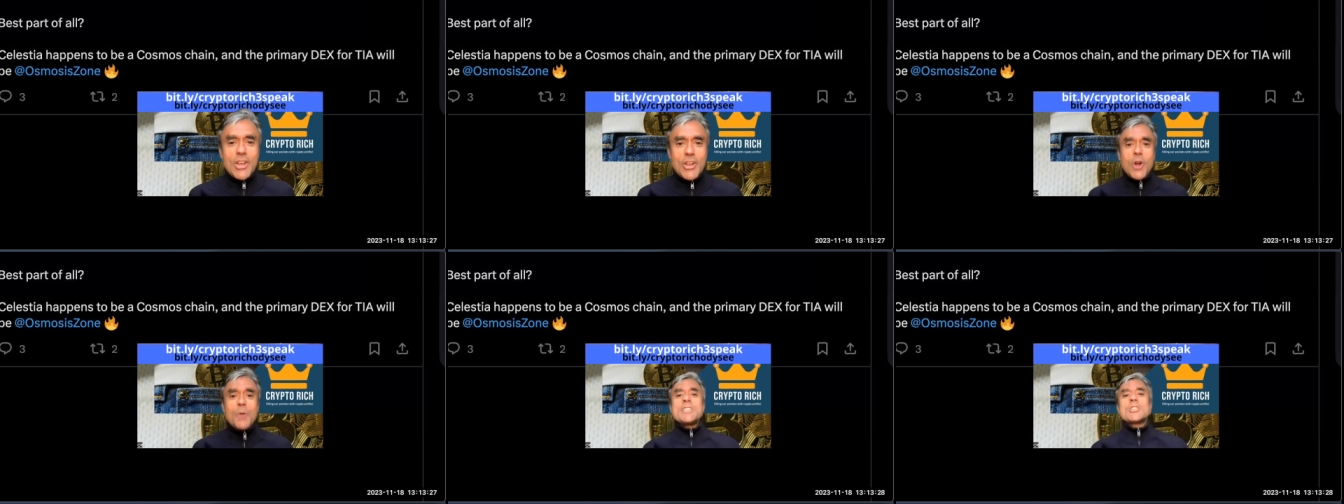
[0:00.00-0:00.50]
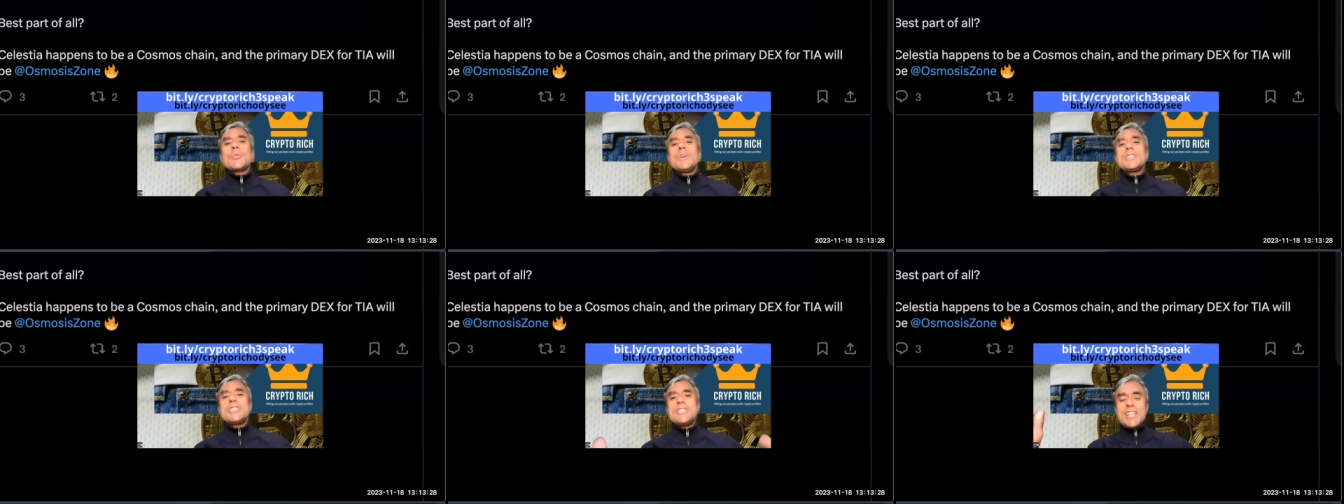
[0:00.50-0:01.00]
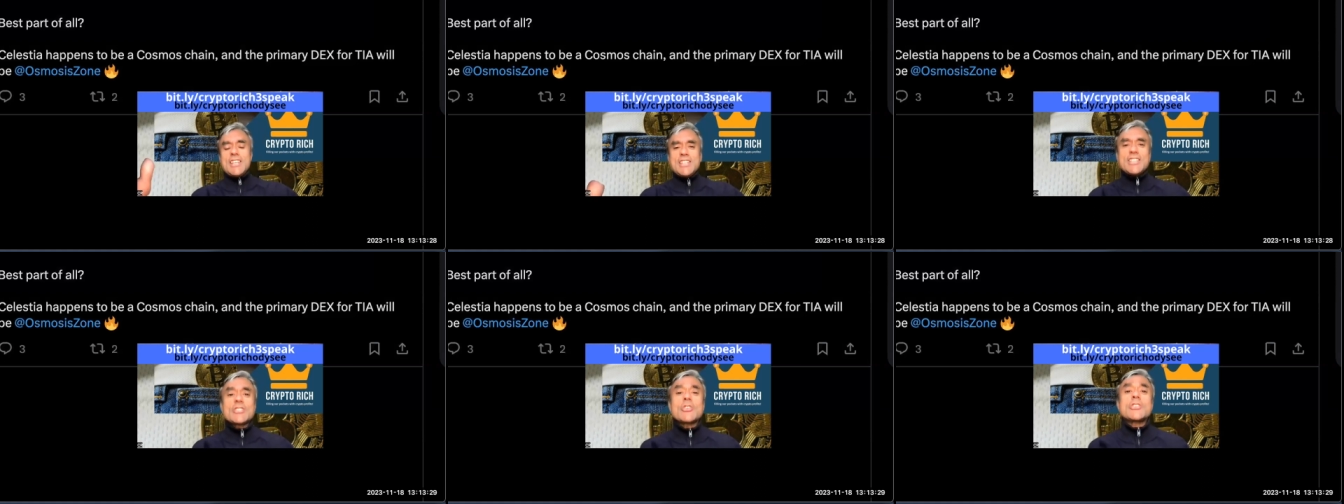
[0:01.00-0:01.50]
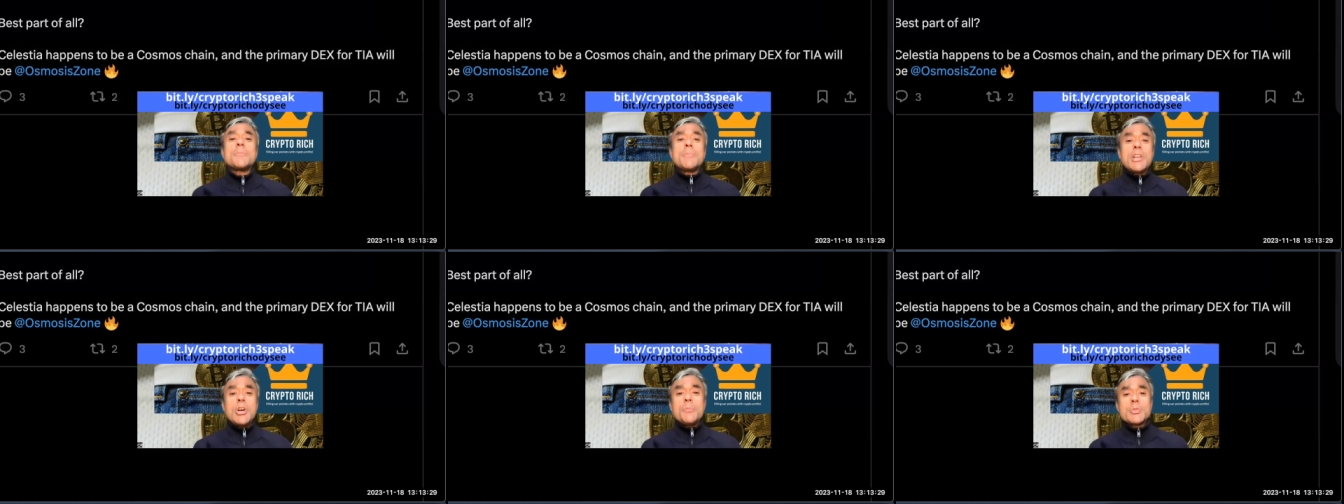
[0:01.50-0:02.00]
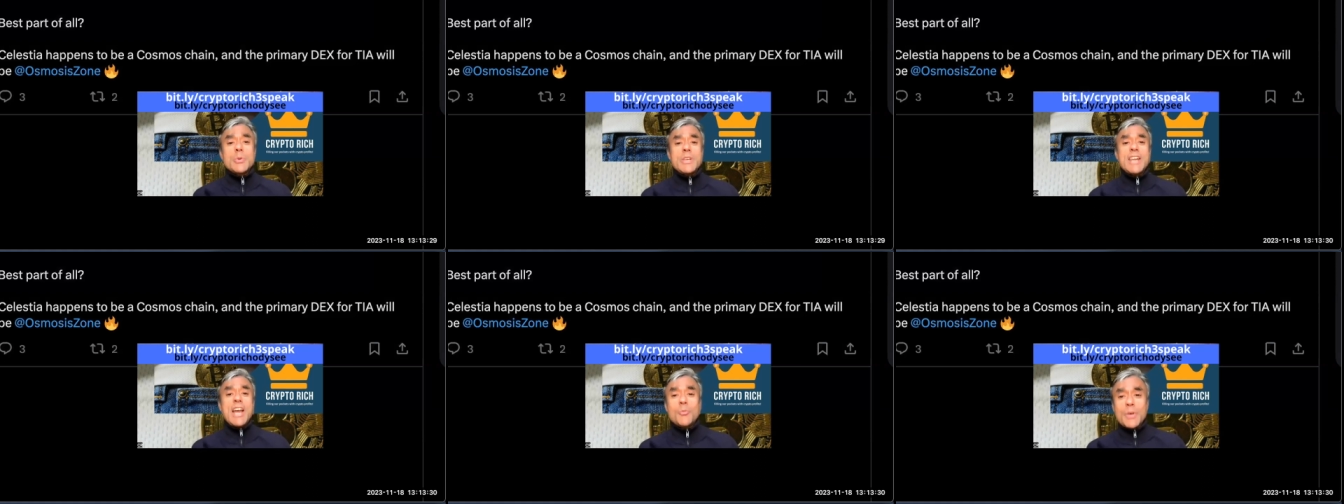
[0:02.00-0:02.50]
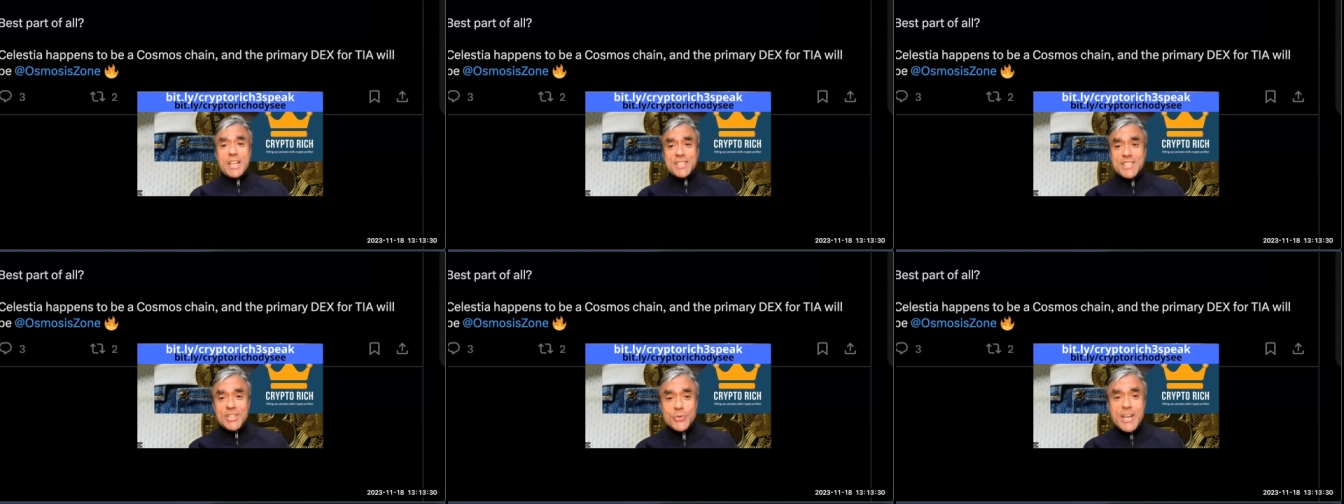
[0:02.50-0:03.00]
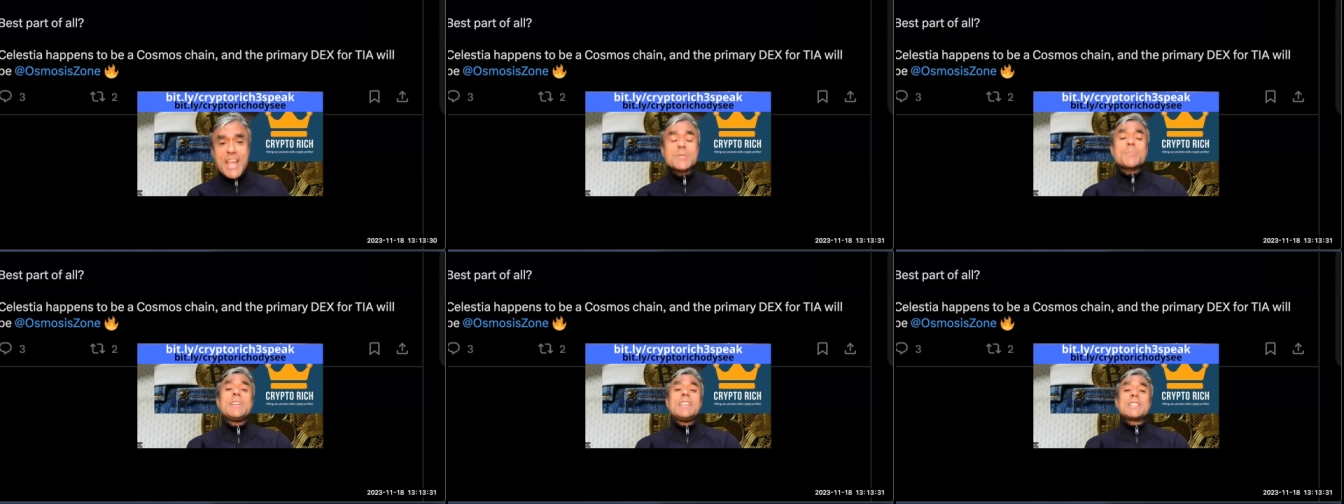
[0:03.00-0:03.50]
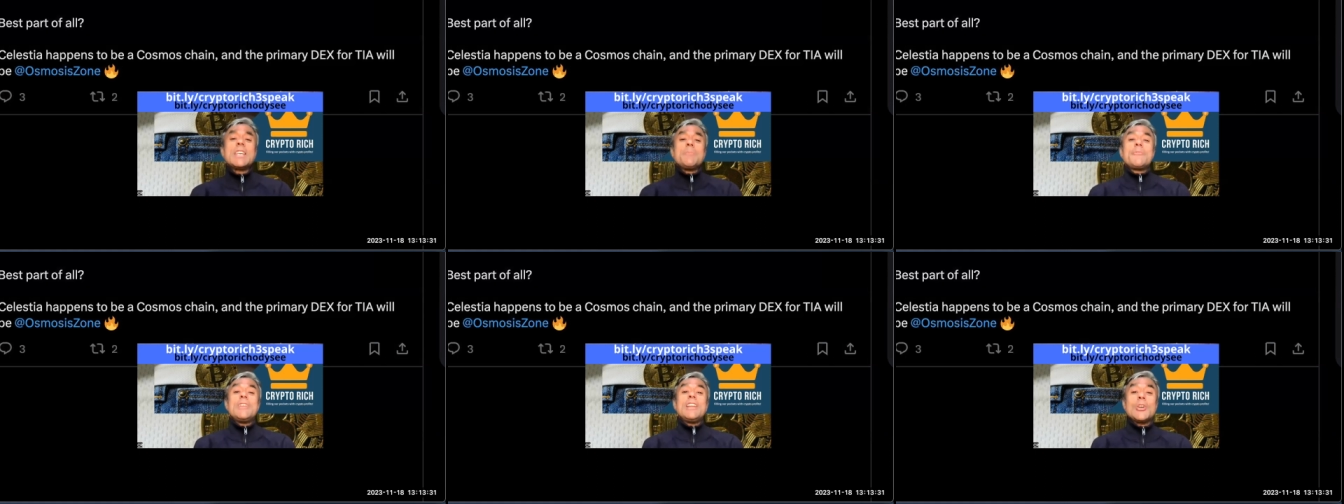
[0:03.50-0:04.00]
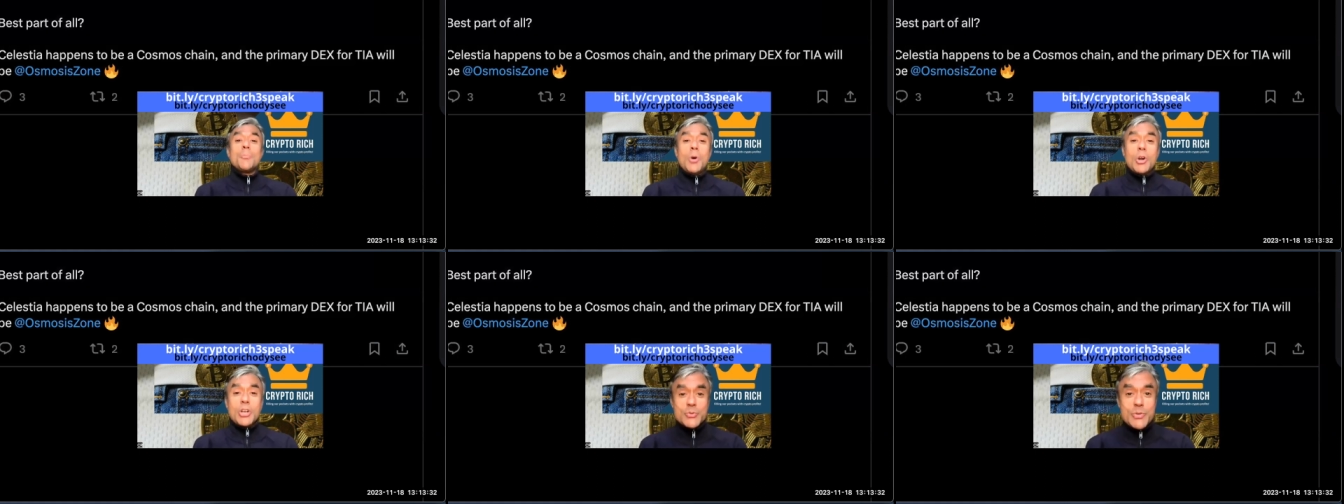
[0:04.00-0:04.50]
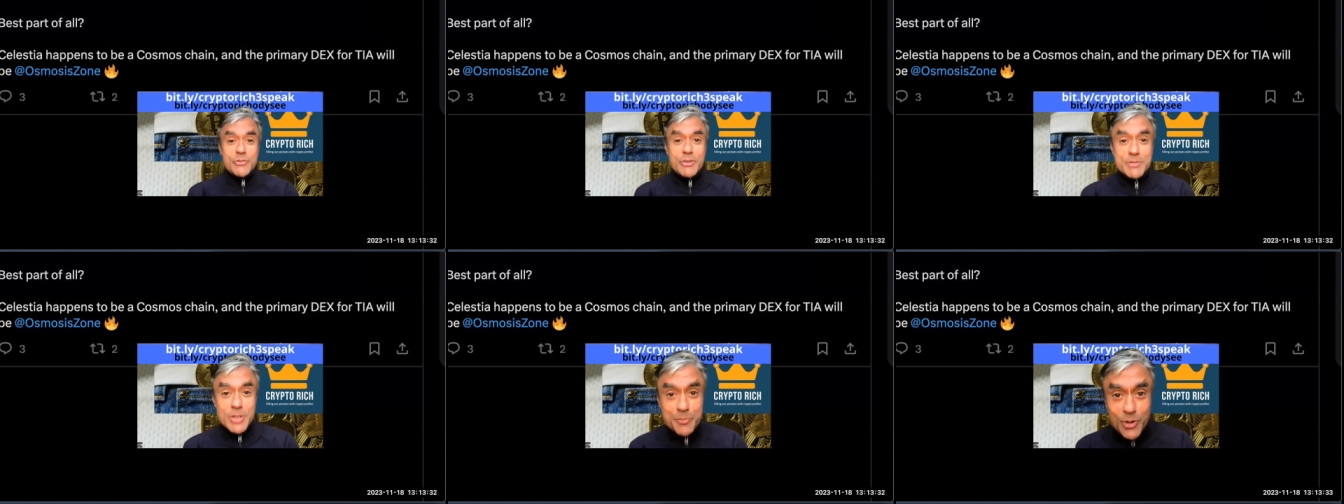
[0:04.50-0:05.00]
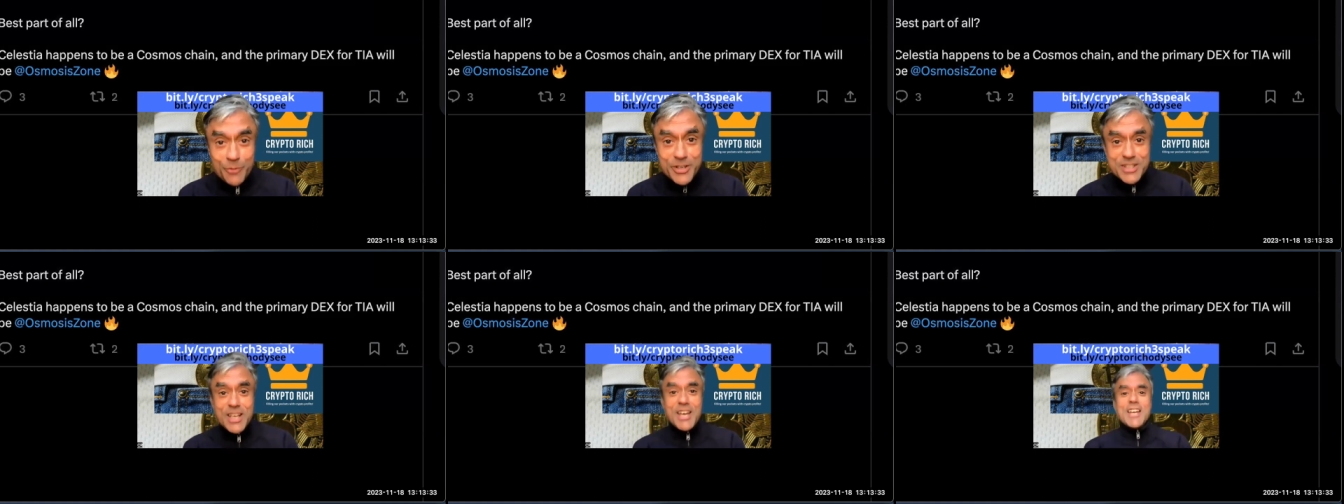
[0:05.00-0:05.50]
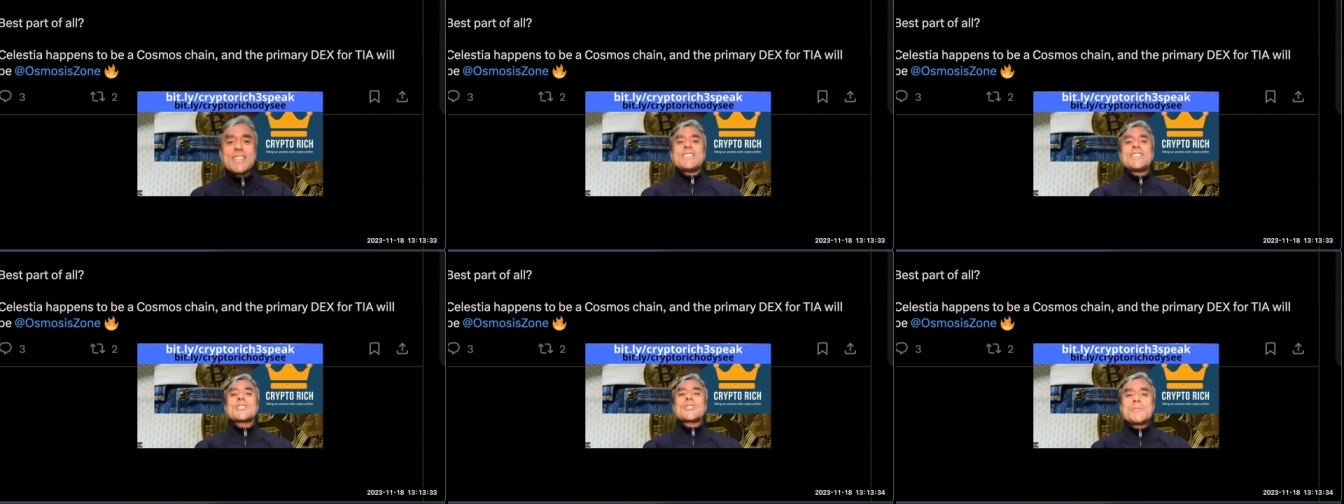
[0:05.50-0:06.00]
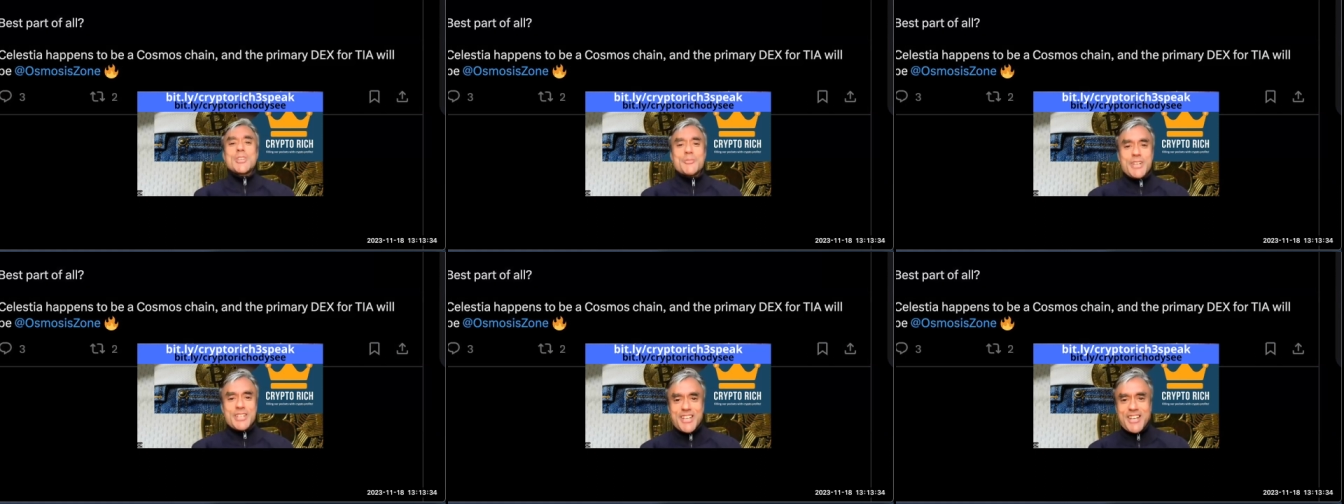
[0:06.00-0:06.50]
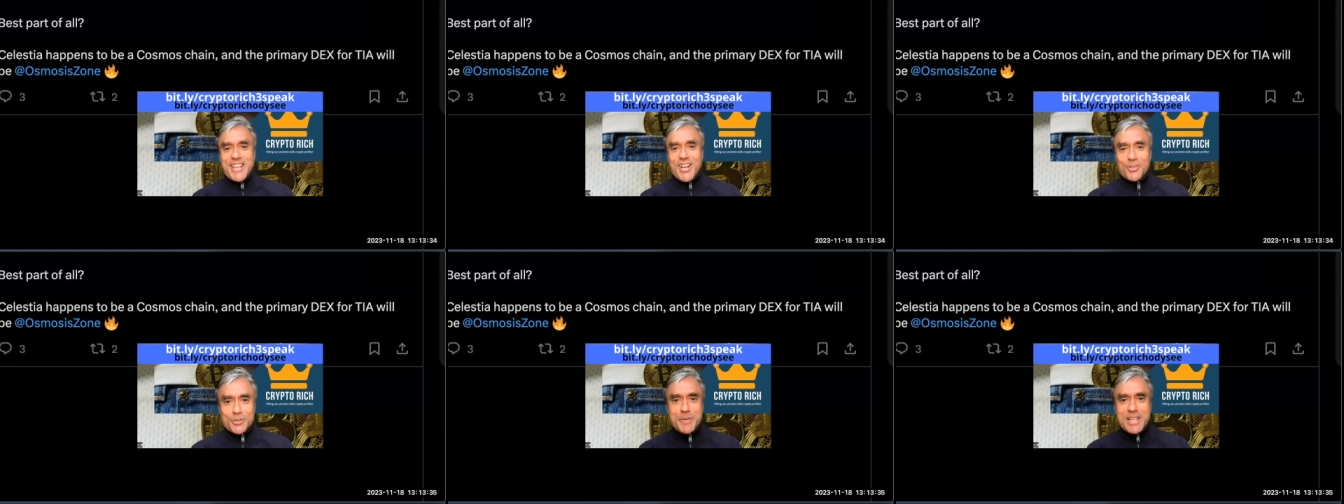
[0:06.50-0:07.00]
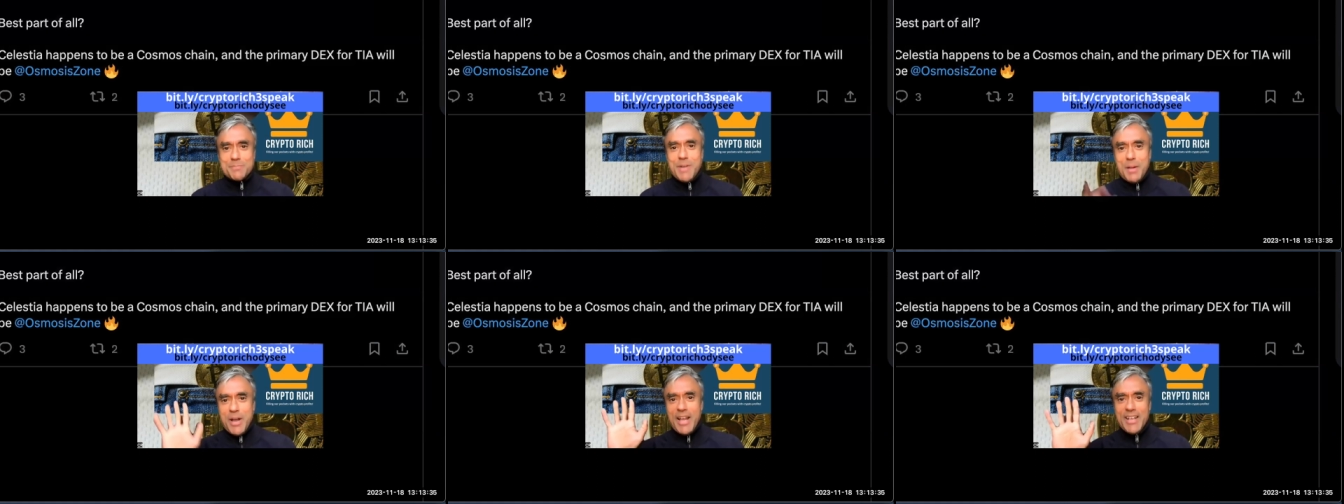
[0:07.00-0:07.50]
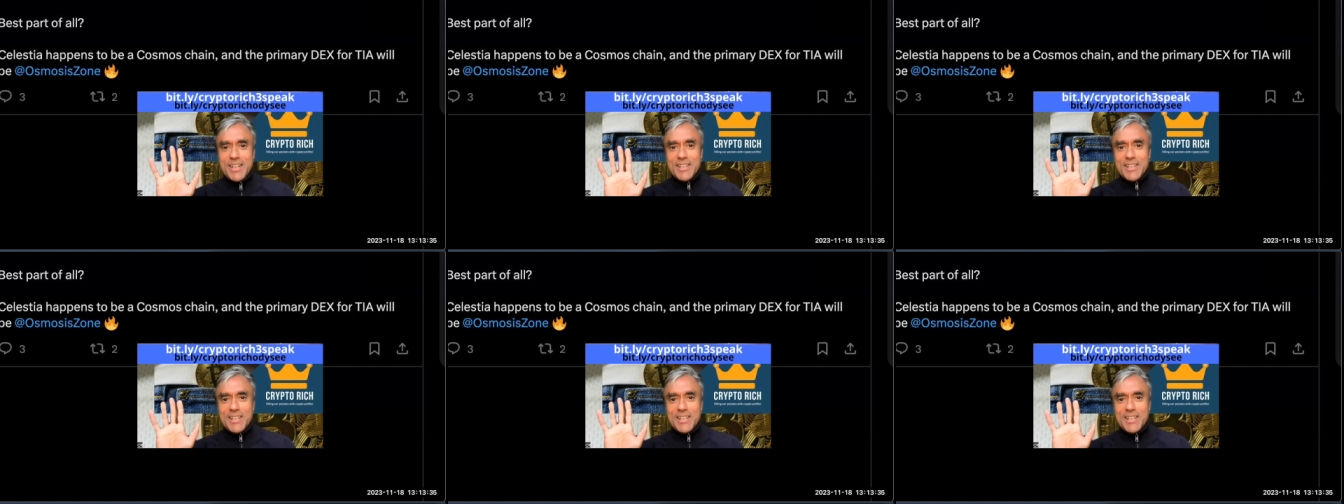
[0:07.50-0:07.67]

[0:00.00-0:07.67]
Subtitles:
Comments, questions in the description below. Between now and when I see you next, please keep filling your pockets with crypto profits. This is Crypto Rich signing out. All the best. Bye-bye.